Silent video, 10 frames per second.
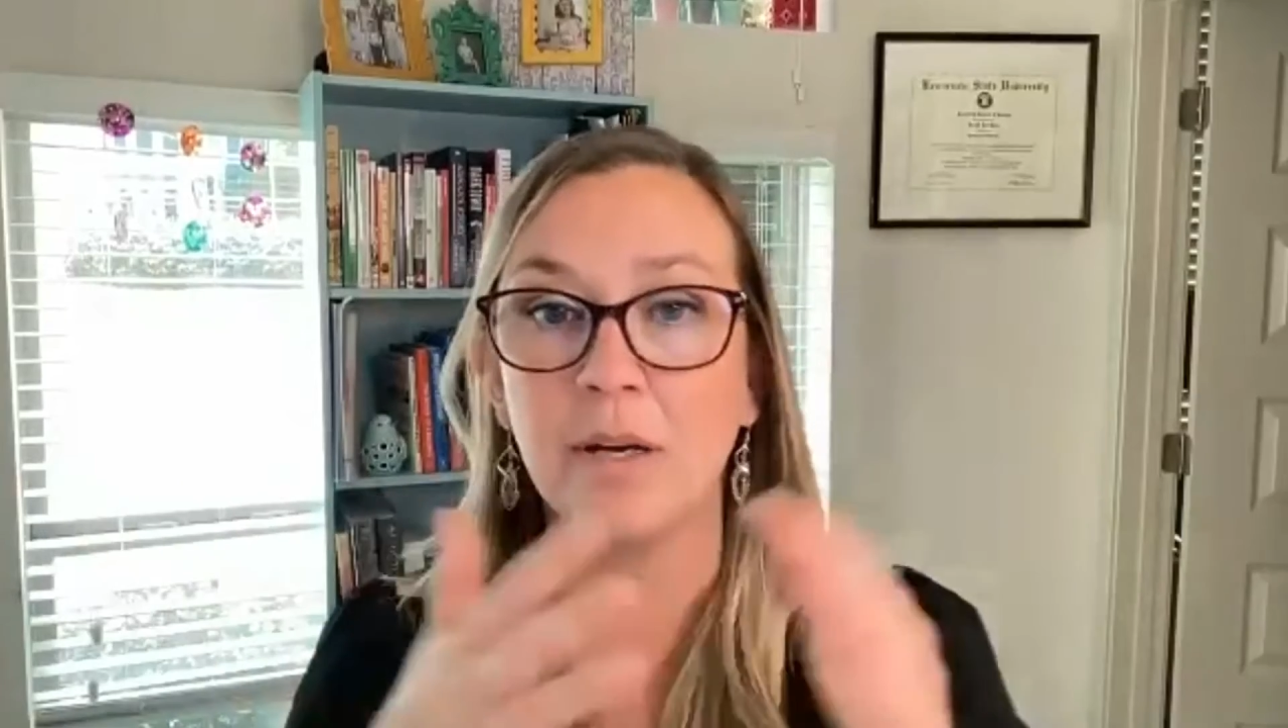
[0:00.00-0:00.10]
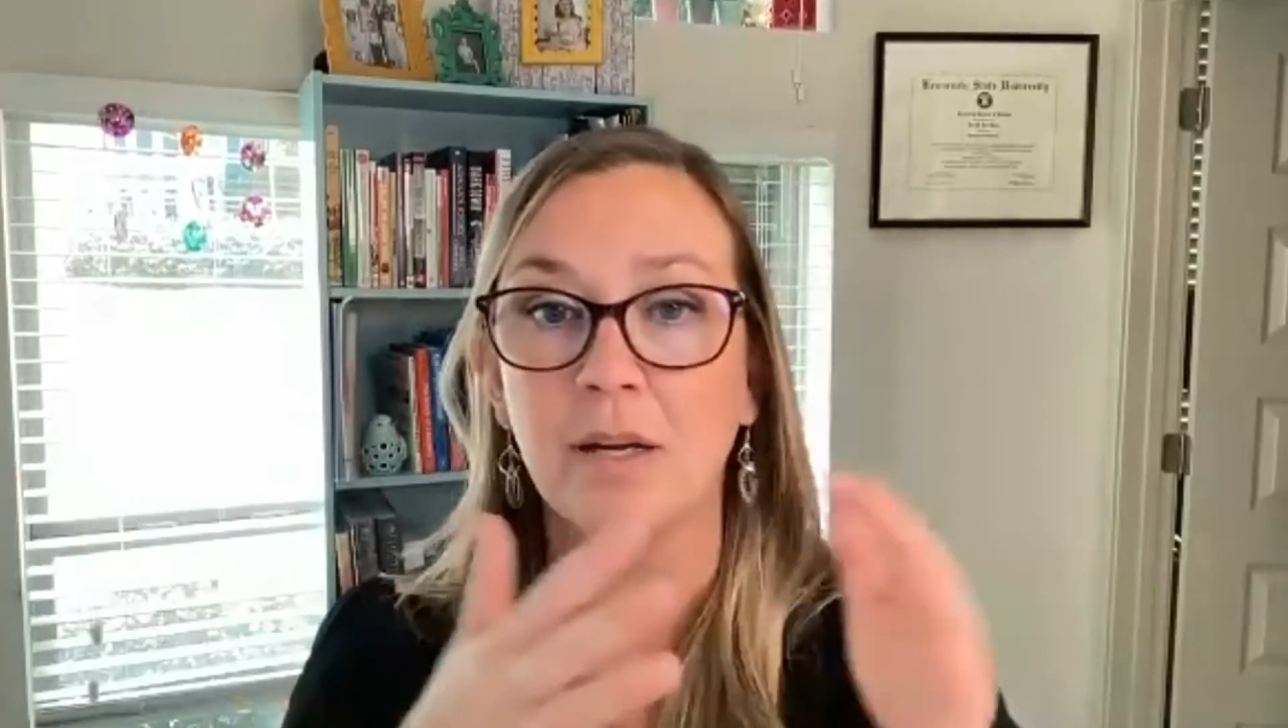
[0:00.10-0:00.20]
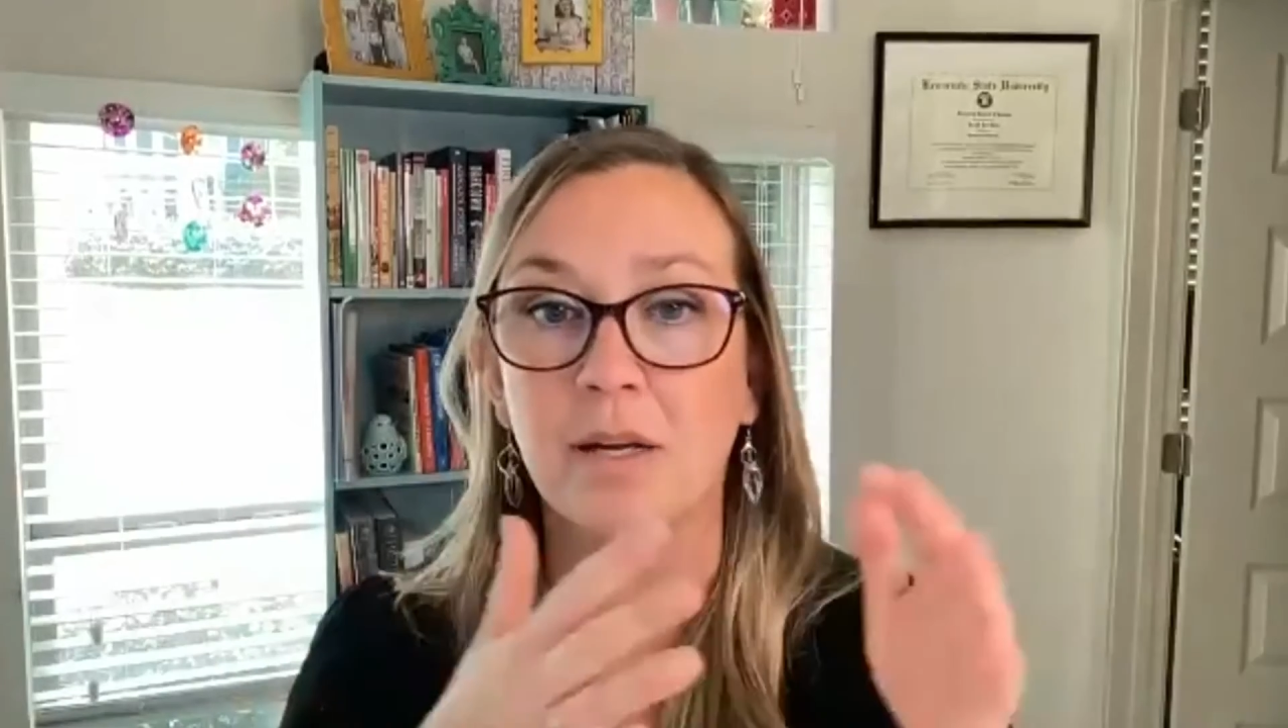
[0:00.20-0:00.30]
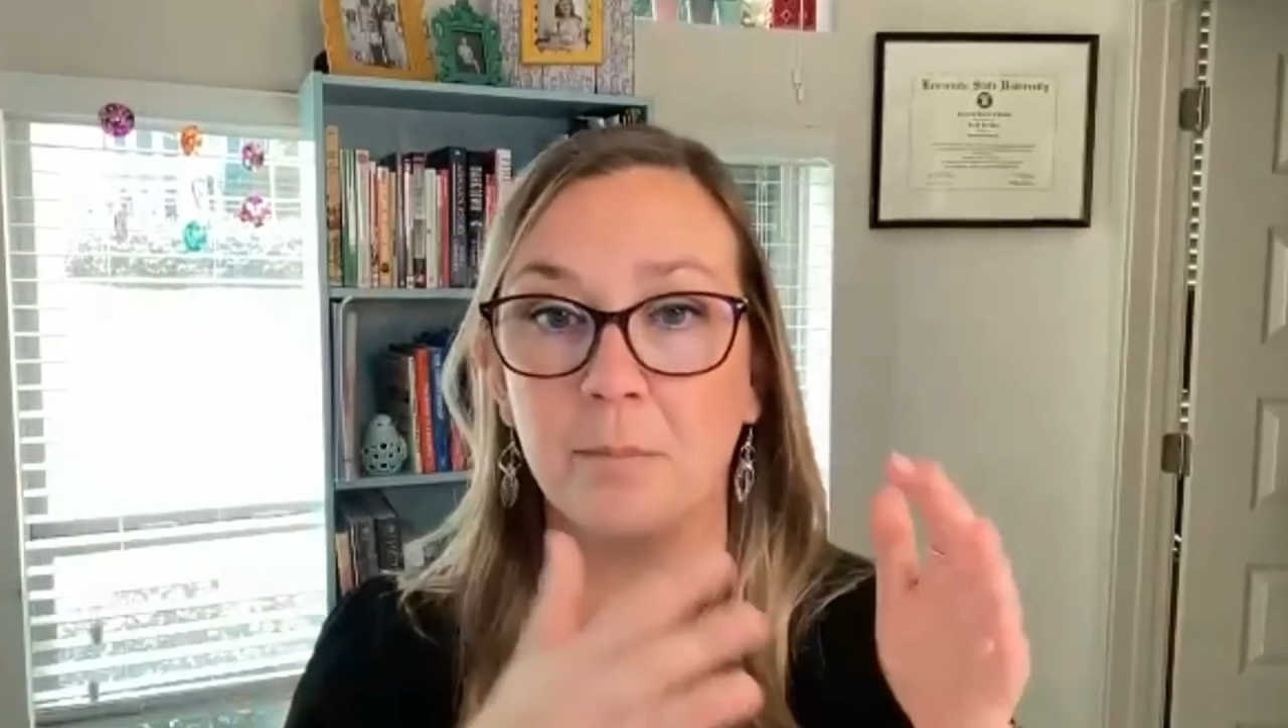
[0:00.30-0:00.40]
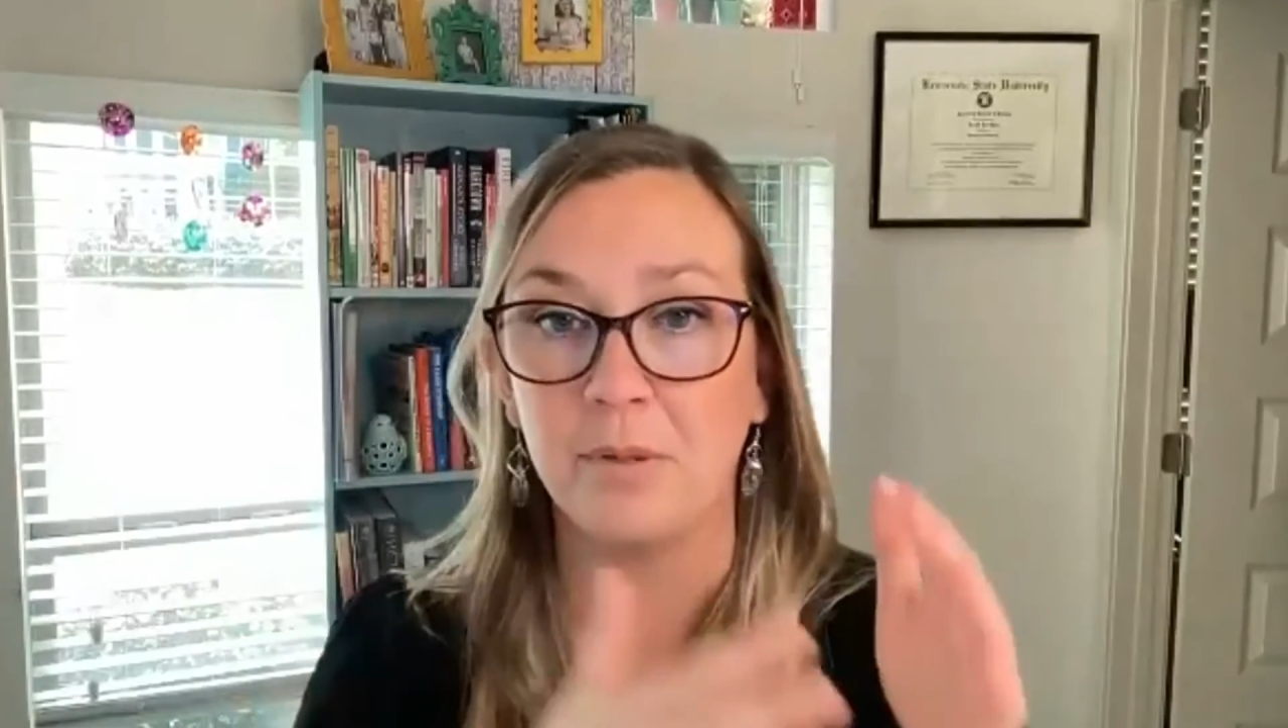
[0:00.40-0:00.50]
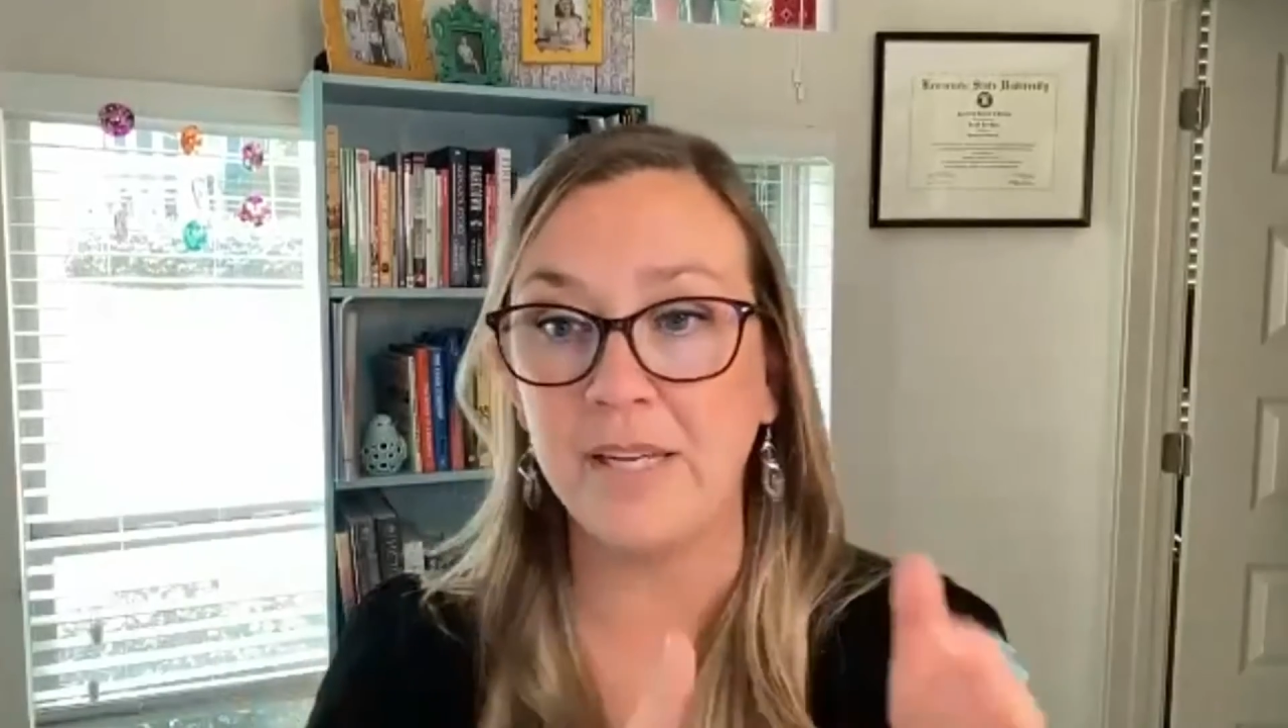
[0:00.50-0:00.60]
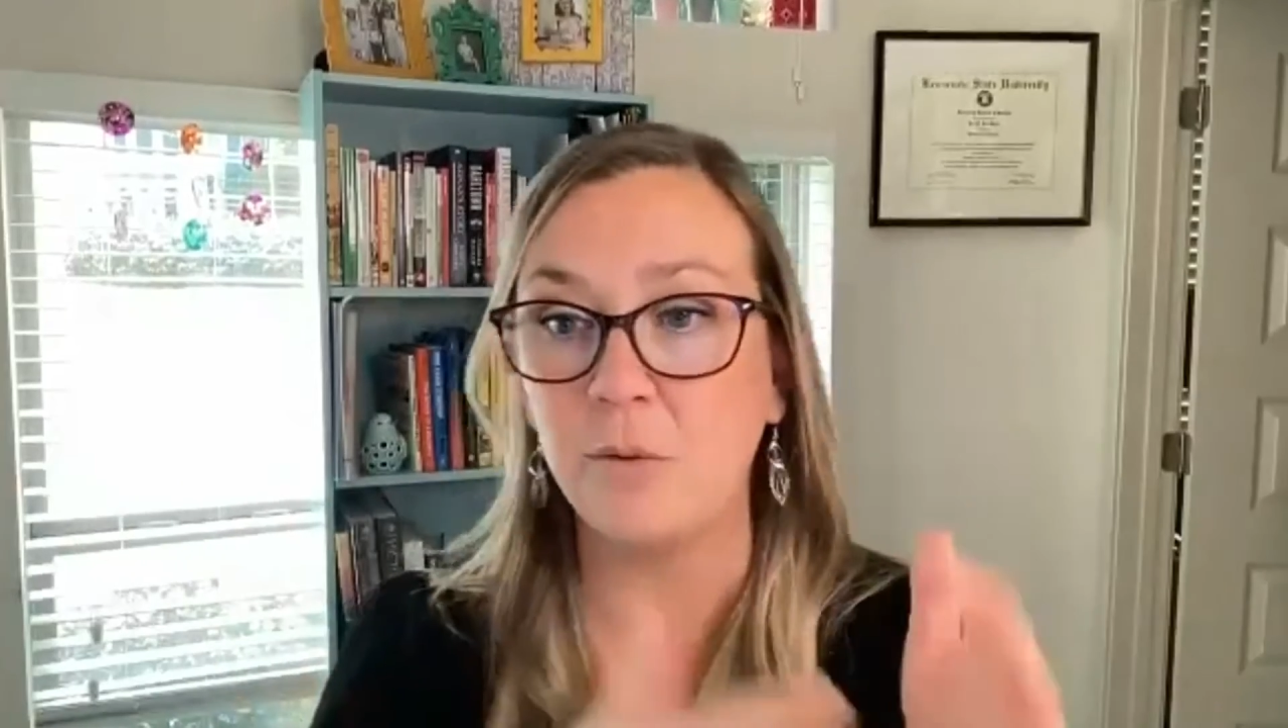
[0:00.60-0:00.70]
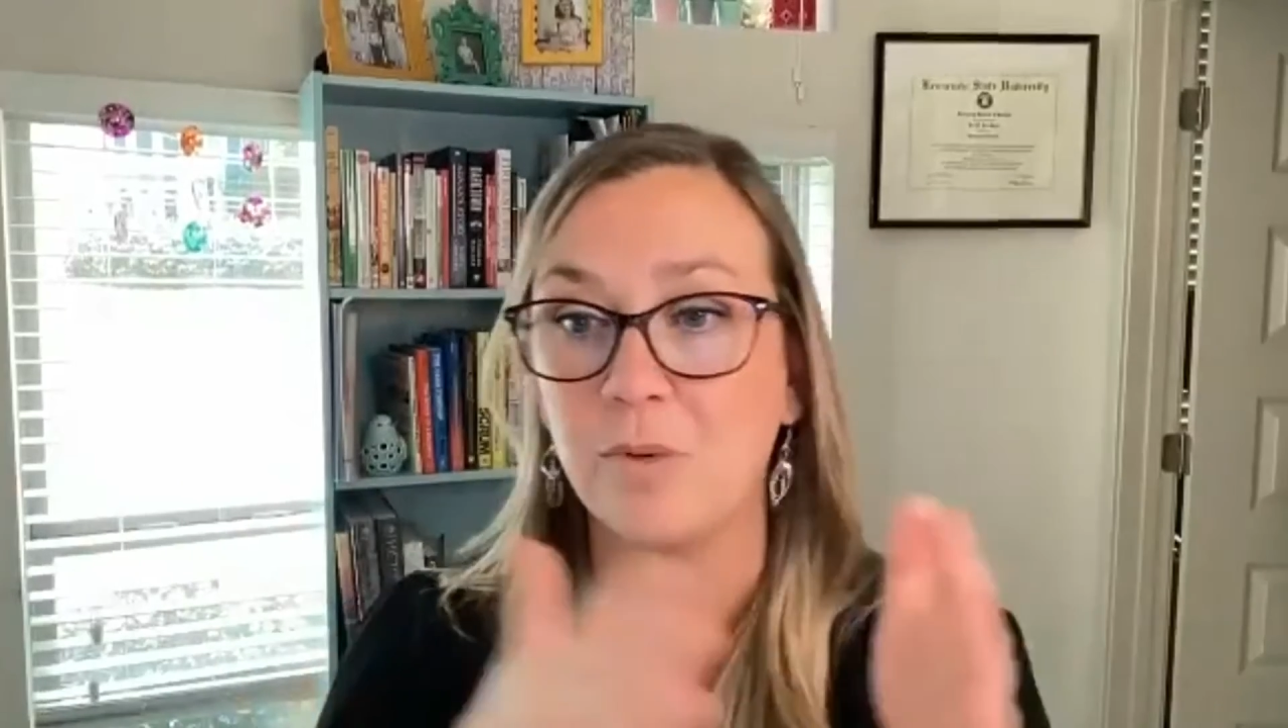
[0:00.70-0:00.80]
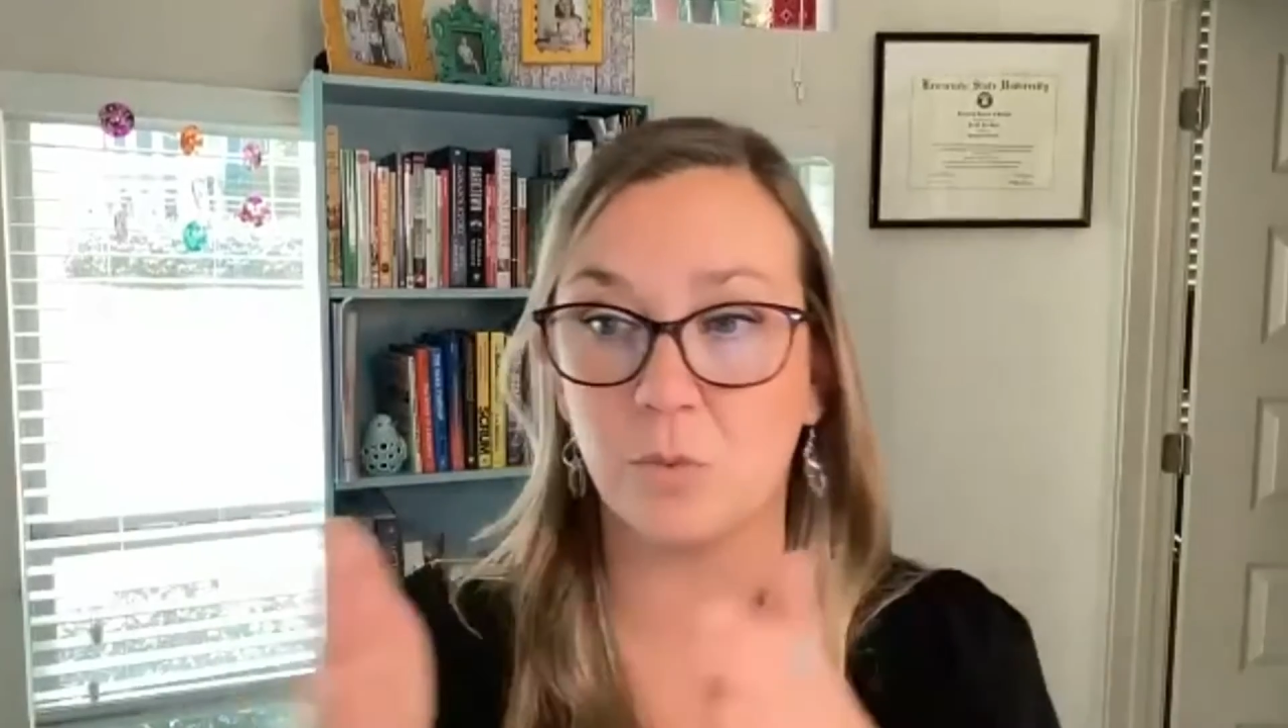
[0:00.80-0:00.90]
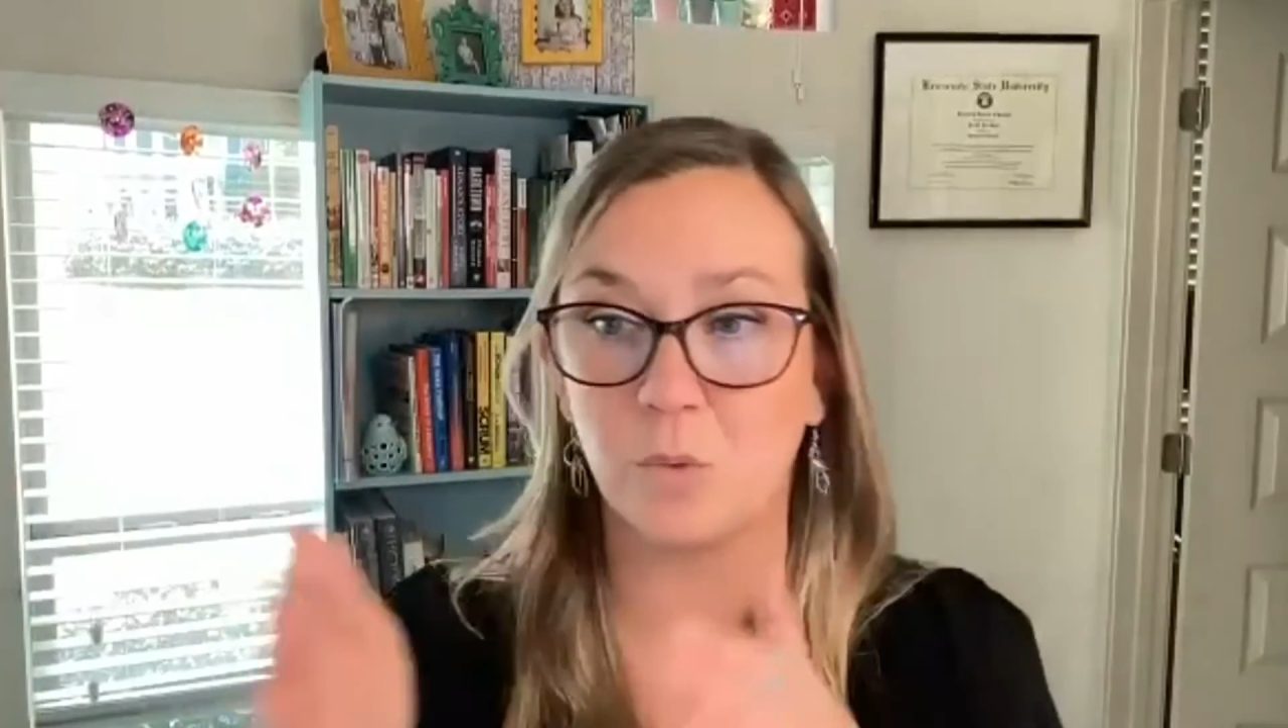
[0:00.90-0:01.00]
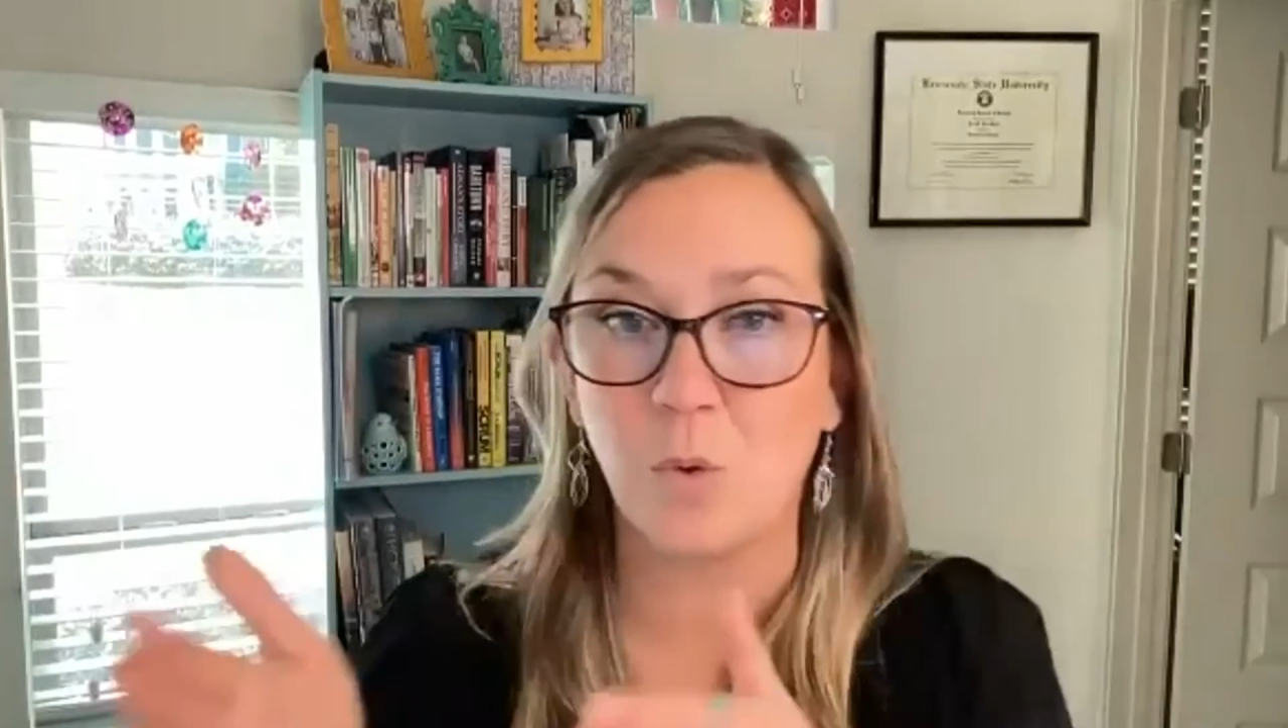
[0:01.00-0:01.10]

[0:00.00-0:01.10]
are going to complete what's